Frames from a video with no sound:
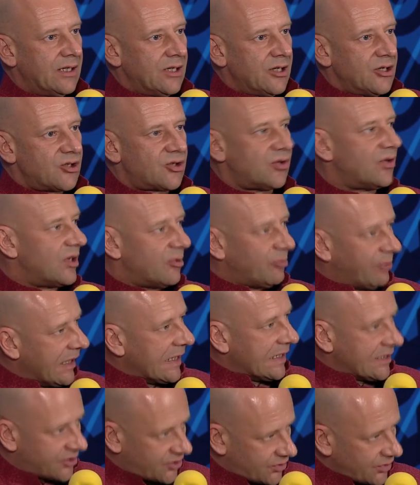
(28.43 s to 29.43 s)
So it
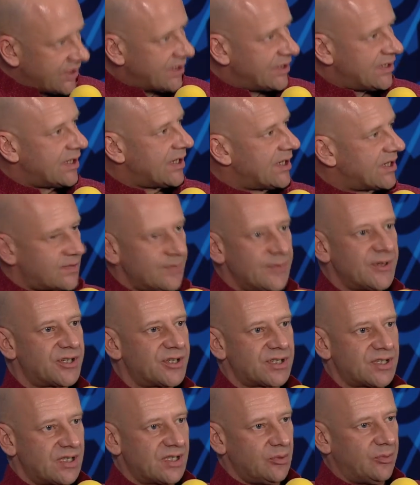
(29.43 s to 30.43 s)
applies to India as
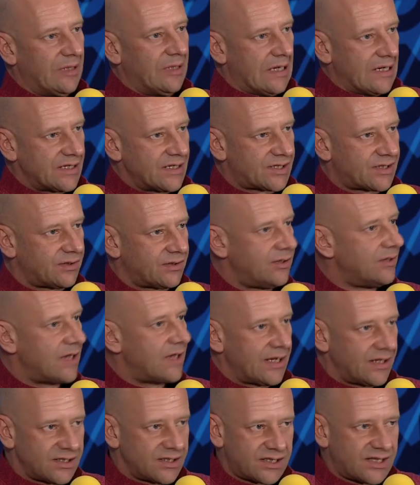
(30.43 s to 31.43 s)
much as it applies to the
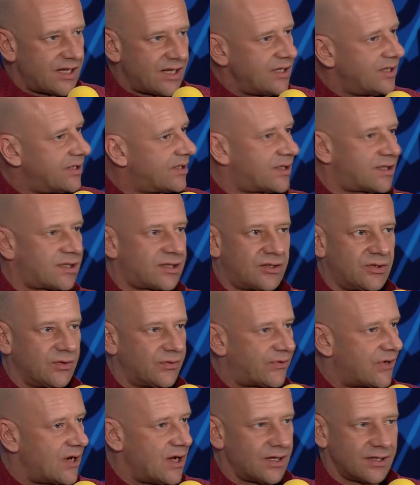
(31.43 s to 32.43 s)
United States, to
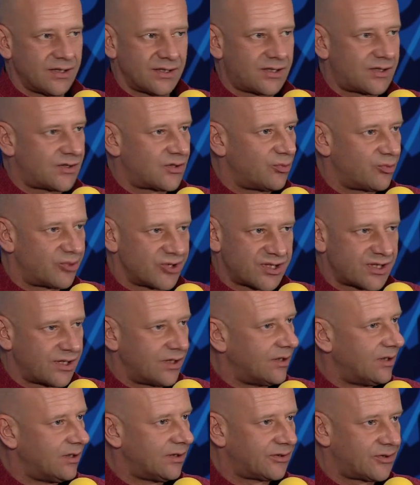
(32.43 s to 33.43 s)
France, to
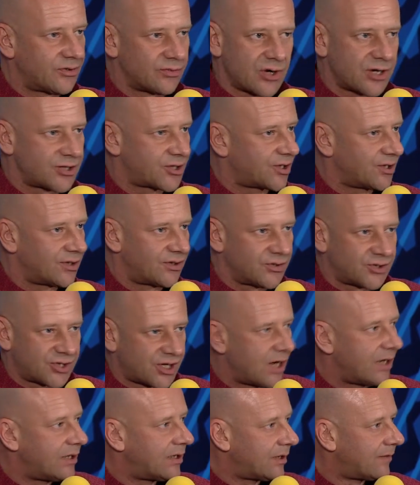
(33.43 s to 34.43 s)
Brazil, to Russia, to
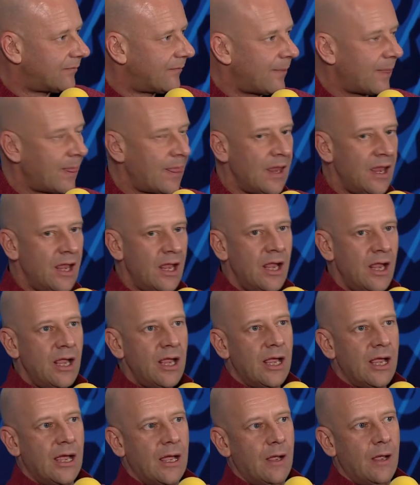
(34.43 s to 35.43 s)

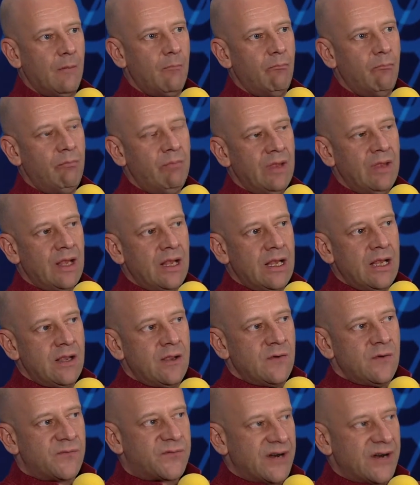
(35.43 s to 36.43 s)
China.
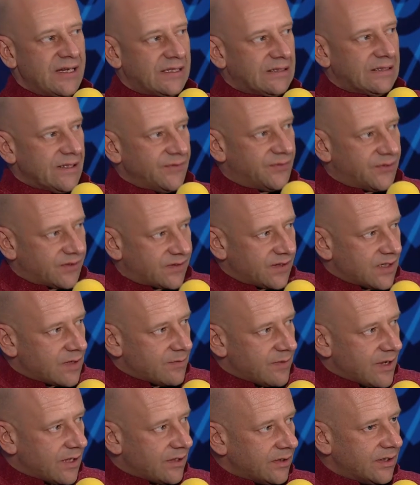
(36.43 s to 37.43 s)
Frankly, if you think
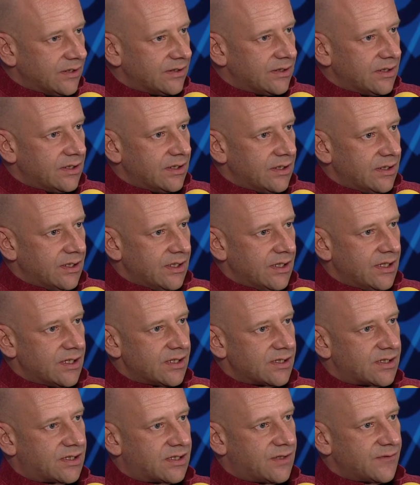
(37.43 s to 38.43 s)
about it, it
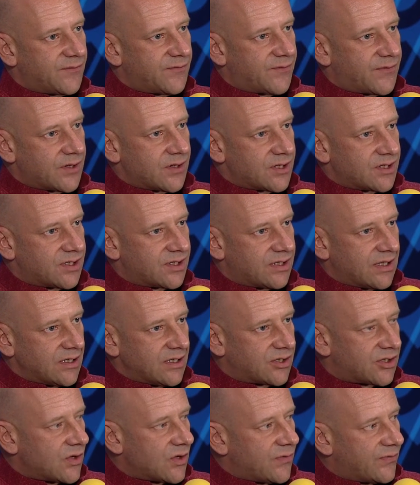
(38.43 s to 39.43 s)
is the first
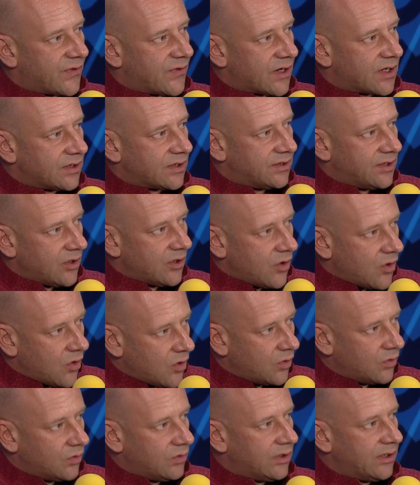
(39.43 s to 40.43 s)
and so far the
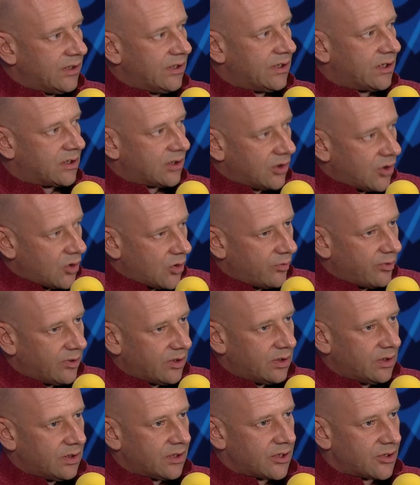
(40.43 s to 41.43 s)
only
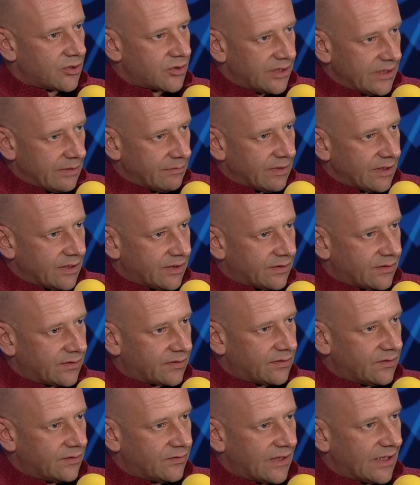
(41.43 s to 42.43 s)
global agreement
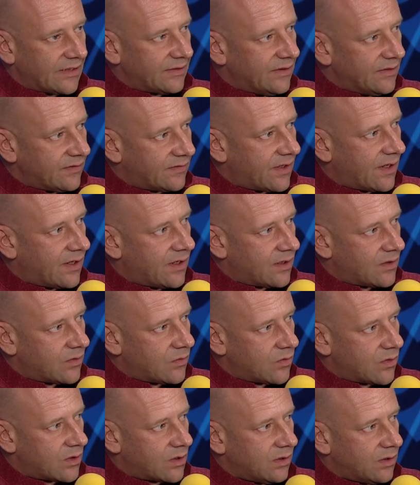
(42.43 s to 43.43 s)
that the
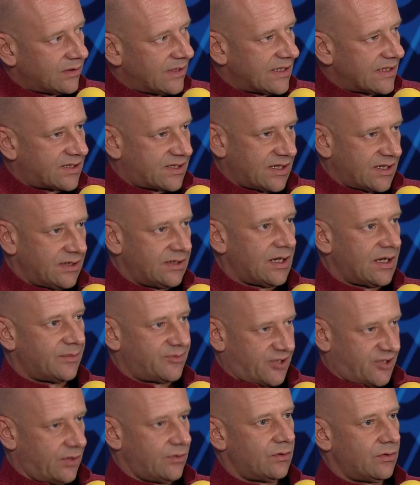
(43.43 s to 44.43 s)
entire world has signed
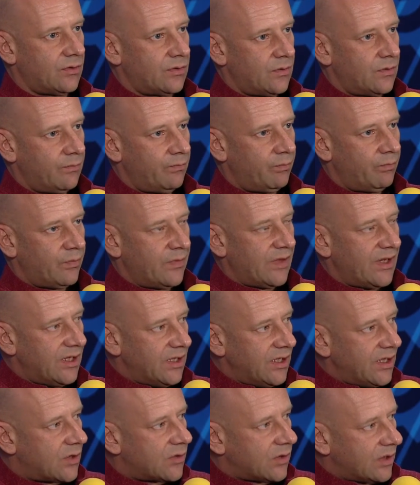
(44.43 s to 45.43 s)
up to, in
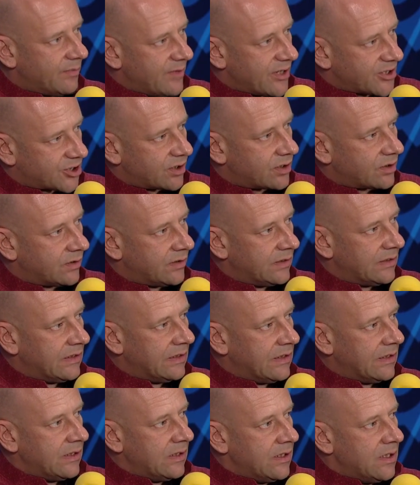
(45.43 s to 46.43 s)
equal measure.
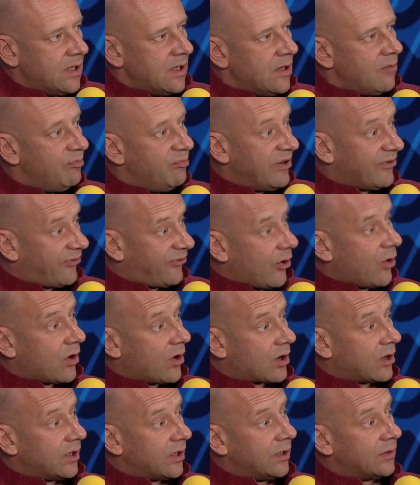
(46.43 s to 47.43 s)

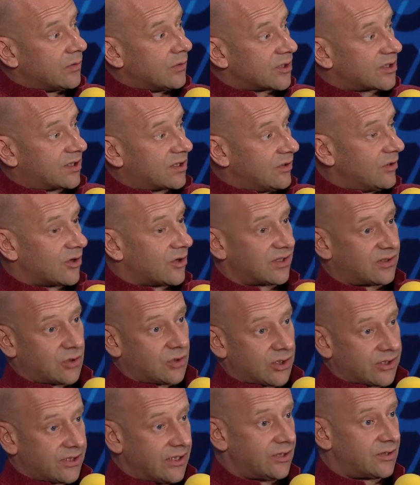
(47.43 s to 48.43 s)
Before, it was the North
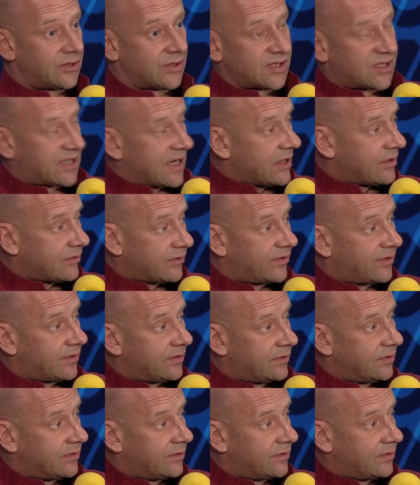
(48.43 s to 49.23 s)
talking to the South.